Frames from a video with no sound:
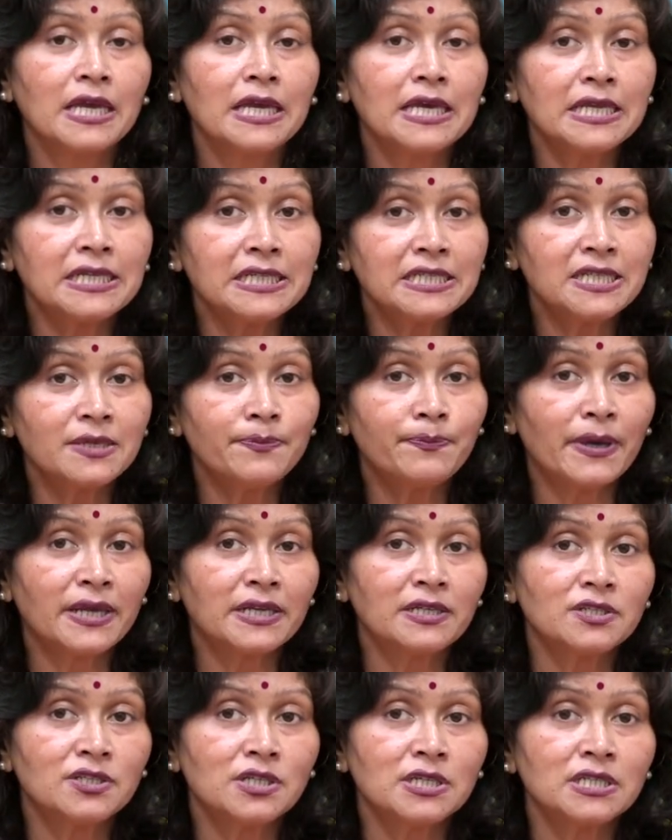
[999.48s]

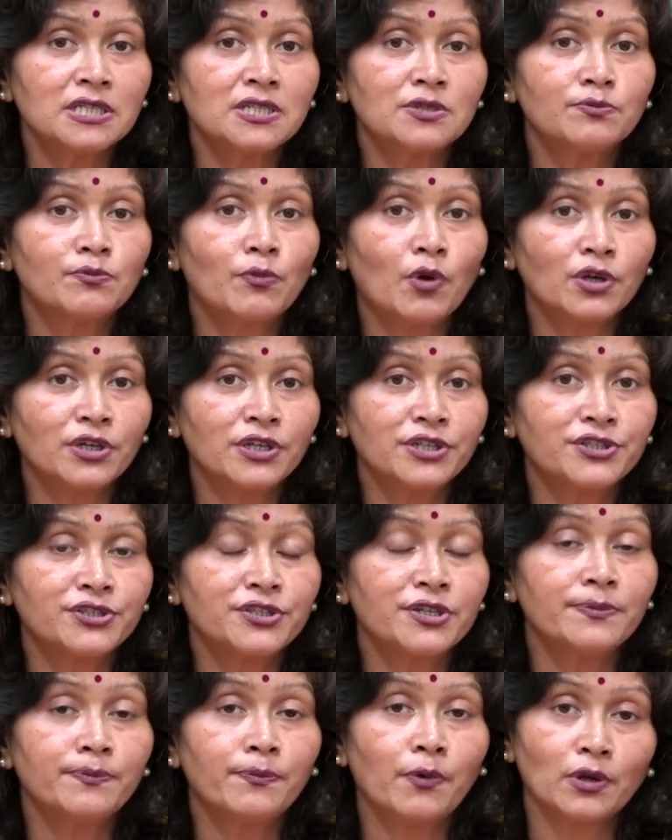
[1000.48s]
Independent
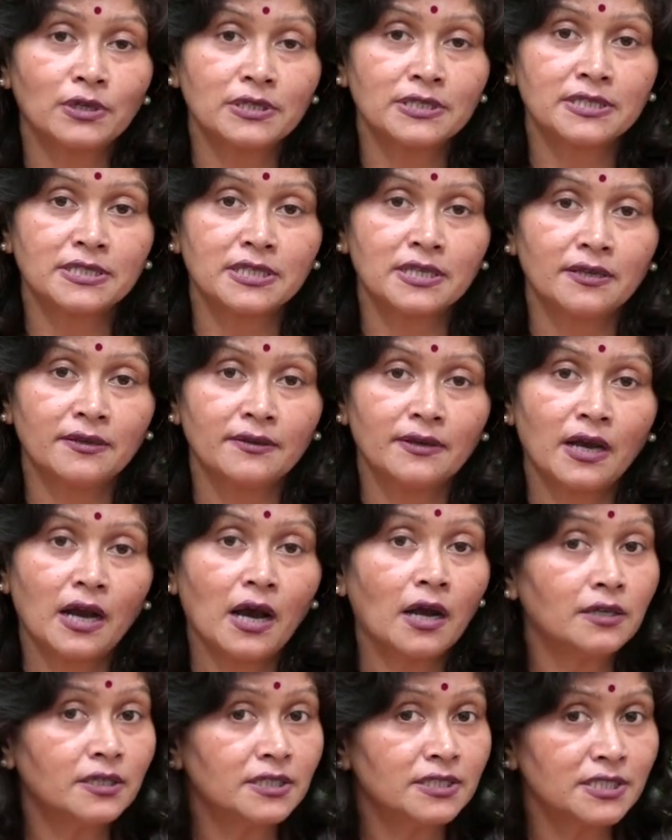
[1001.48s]
monetary policy.
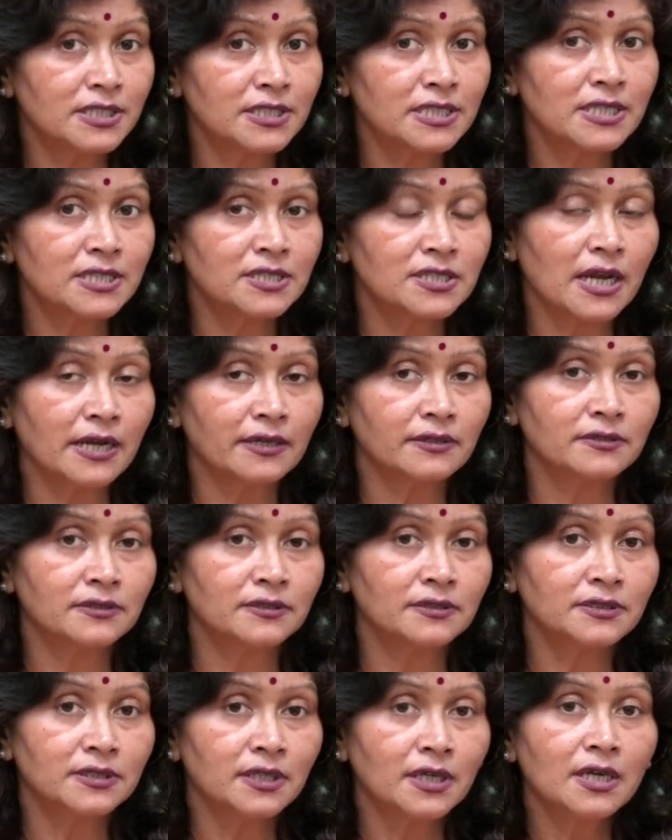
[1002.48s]
Under this
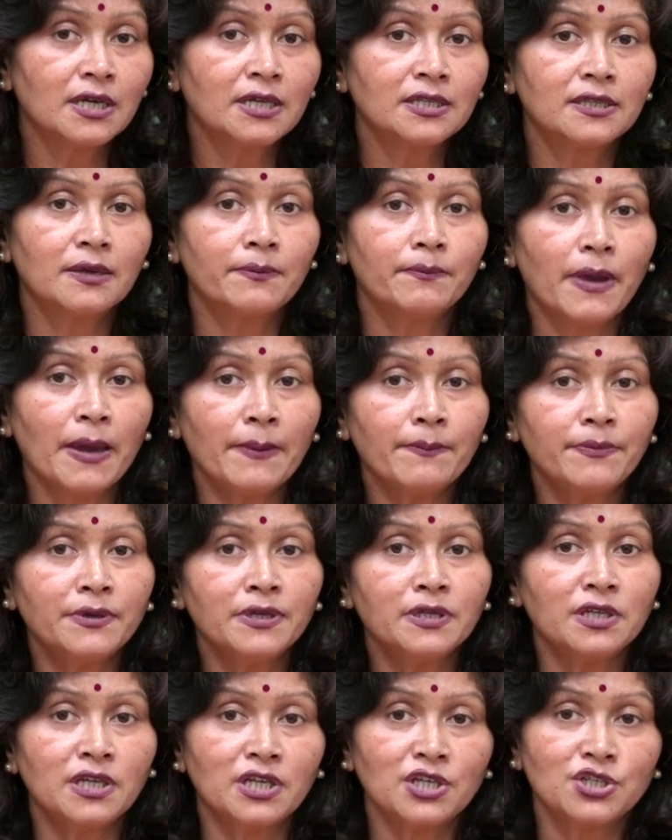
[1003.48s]
standard, the member
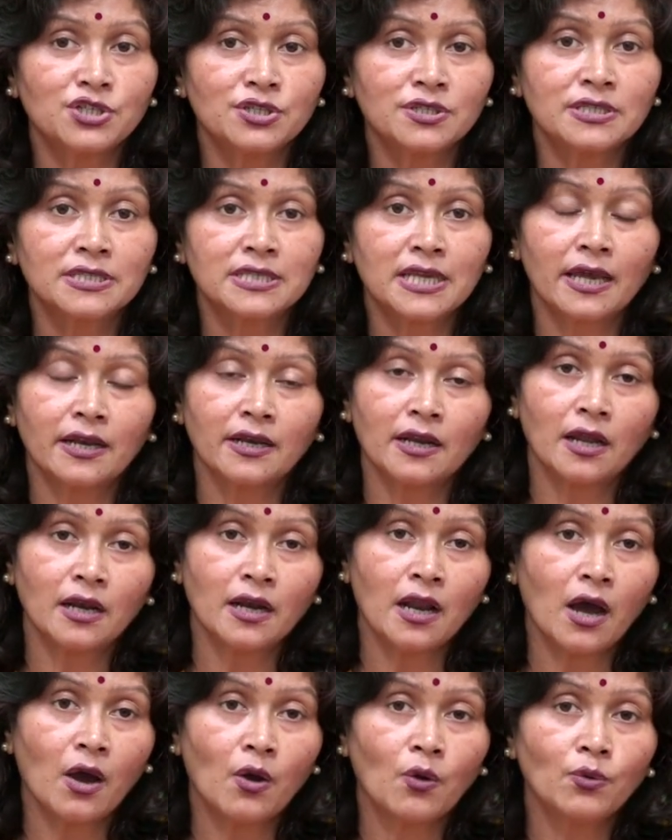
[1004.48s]
nations can
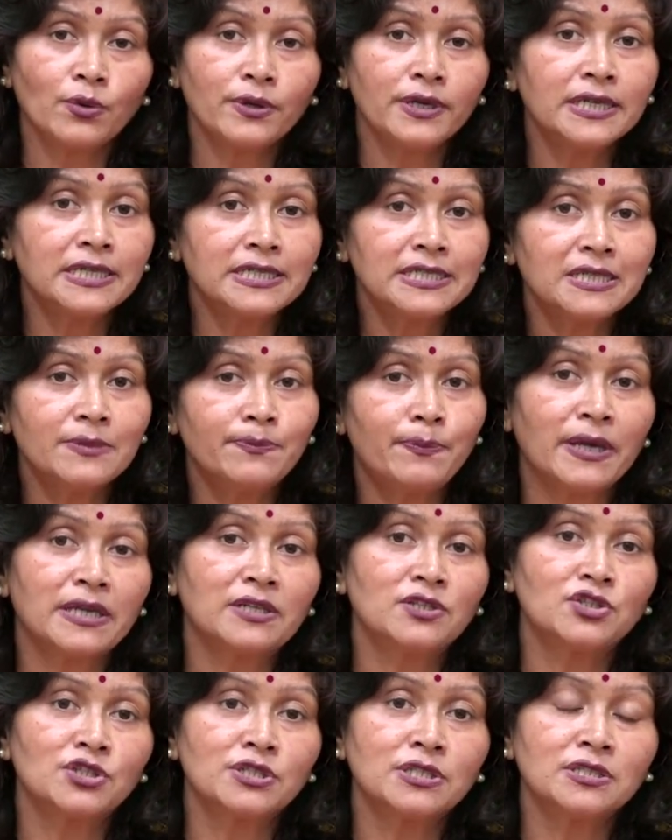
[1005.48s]
allow
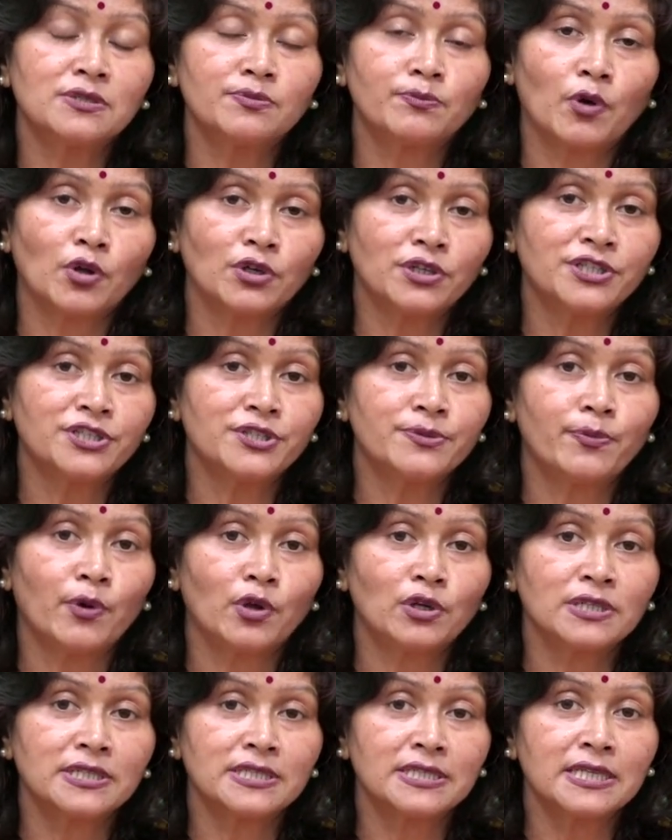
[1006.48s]
independent monetary
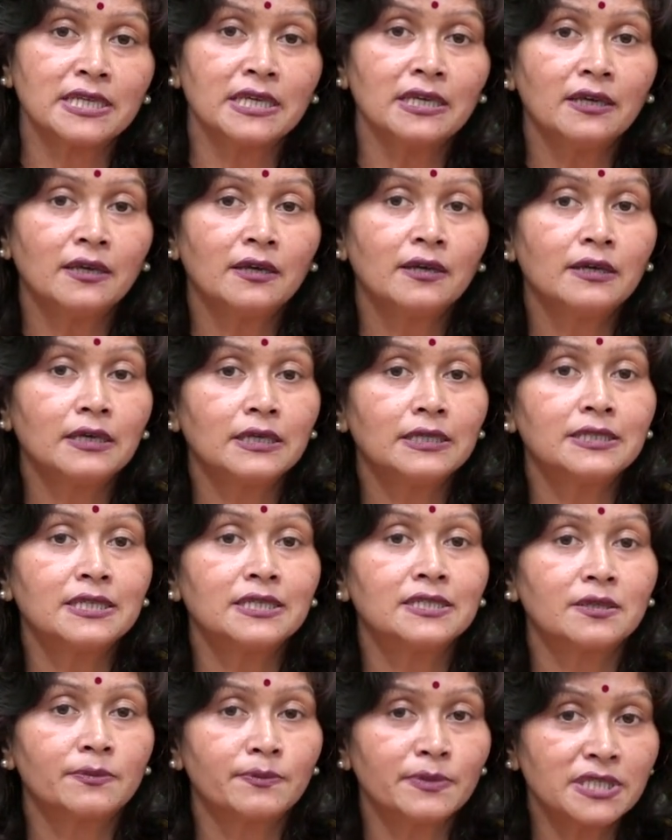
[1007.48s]
policy in their
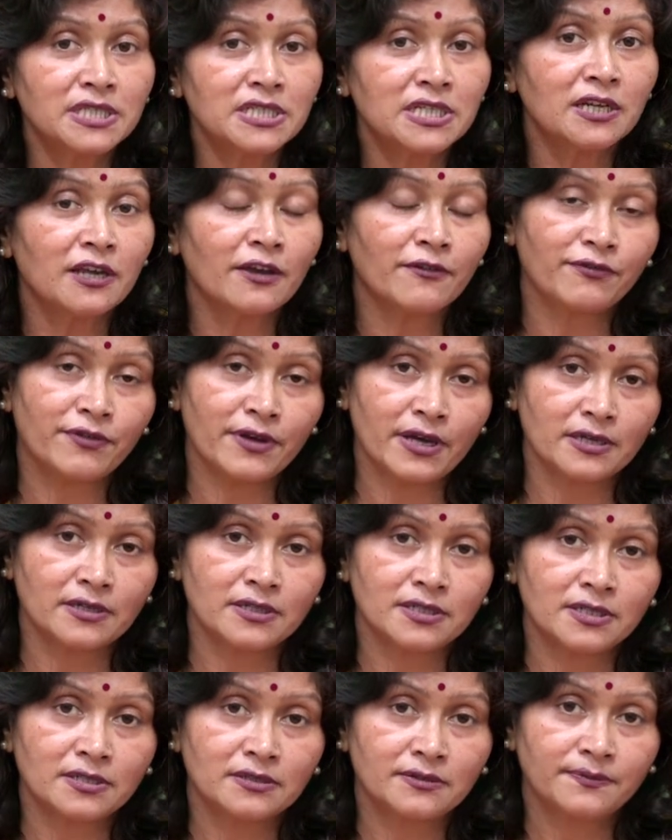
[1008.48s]
domestic
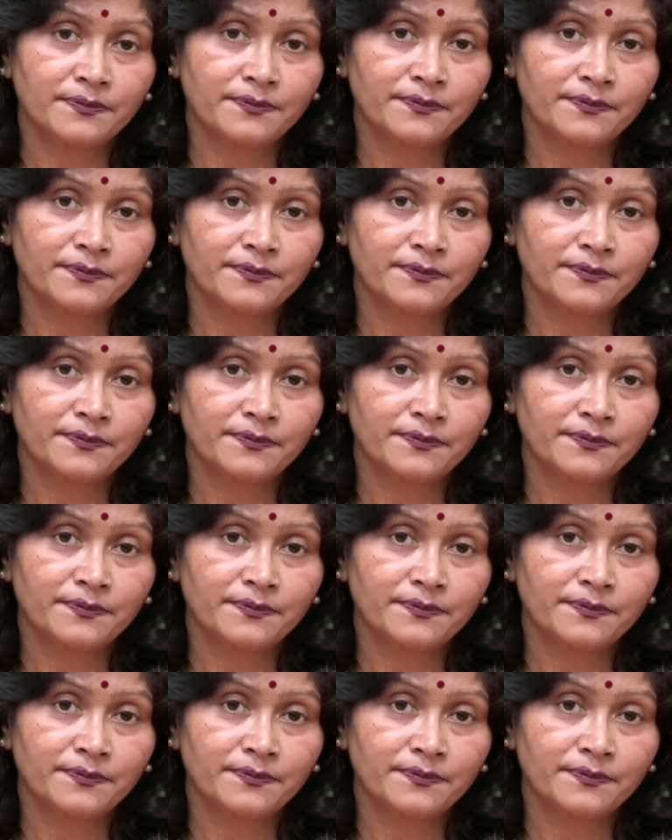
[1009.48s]
affairs.